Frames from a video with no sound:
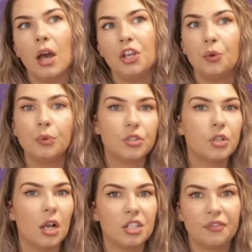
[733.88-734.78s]
you will
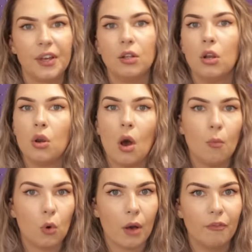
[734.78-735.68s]
start to feel a lot
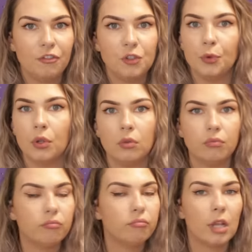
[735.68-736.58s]
more comfortable,
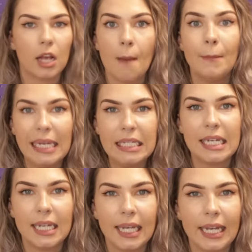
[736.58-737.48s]
like,
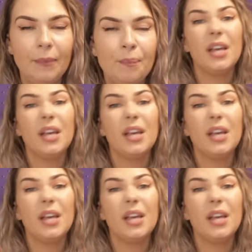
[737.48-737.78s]
immediately.